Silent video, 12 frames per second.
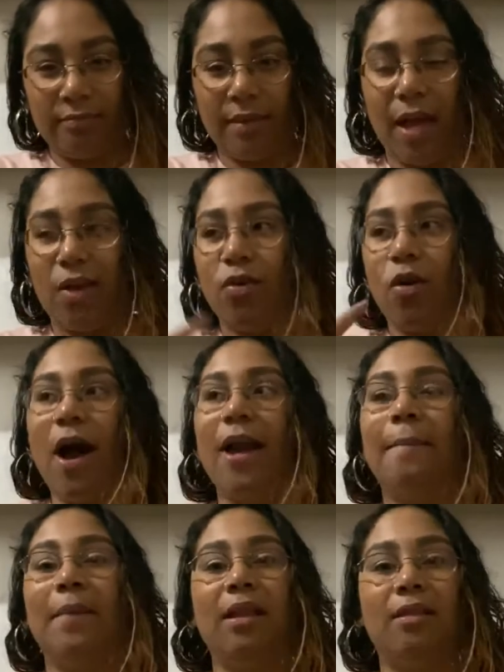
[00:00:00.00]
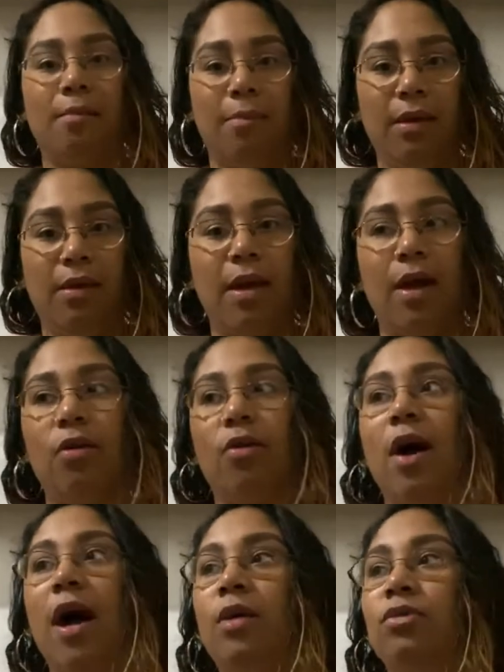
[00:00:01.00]
I don't know how to make the meat. I don't know
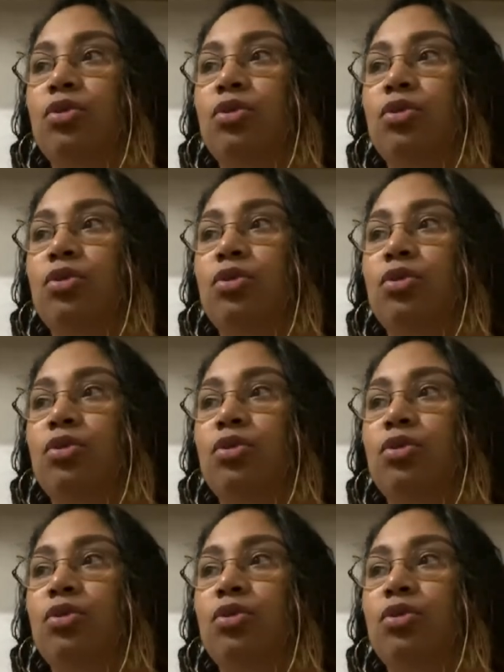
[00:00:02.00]
how